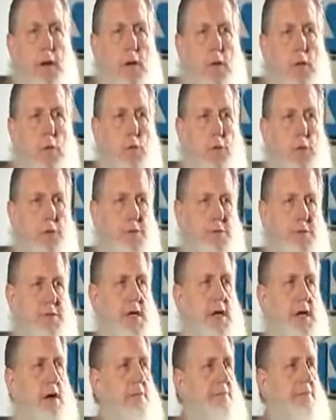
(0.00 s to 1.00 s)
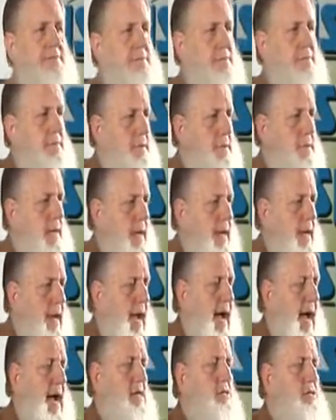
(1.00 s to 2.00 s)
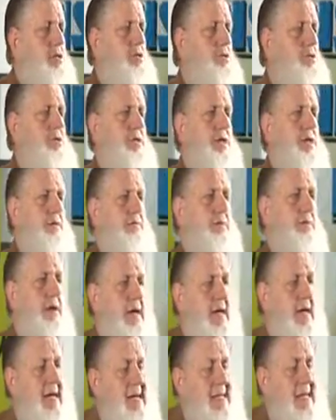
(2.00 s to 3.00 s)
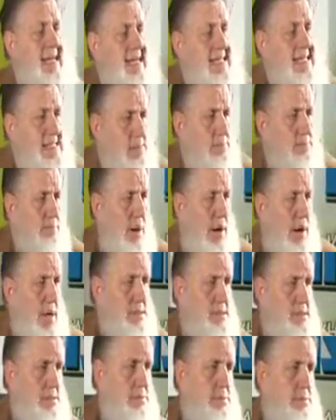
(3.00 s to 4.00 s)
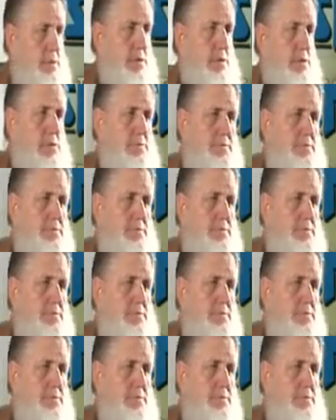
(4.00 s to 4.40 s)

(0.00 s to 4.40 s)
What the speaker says: with yourself and ask yourself, is it possible